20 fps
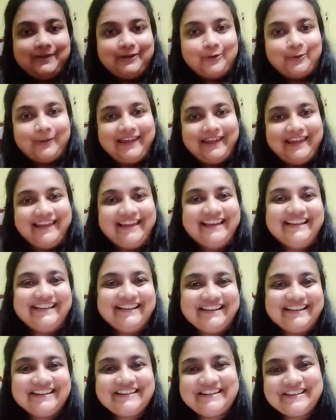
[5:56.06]
Okay,
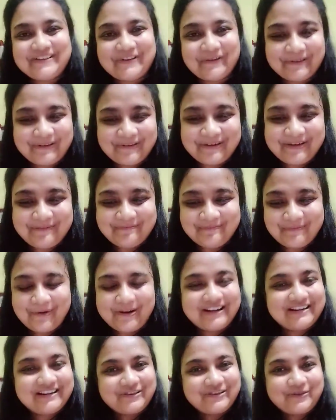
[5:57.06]
it is also
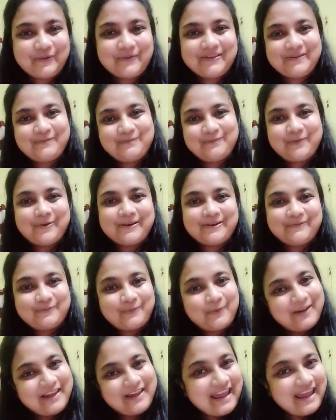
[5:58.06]
important, that those important
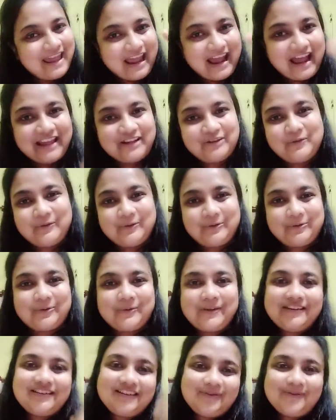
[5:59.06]
point I go through
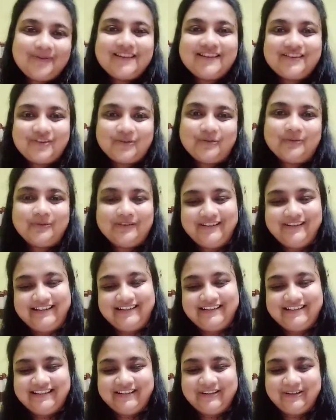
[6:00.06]
it, you just Google it.
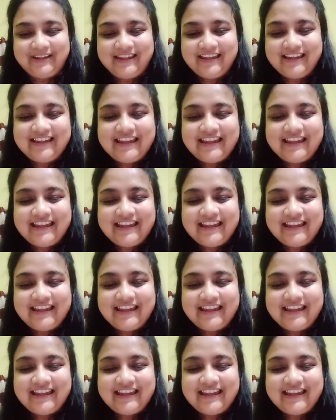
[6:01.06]
Okay,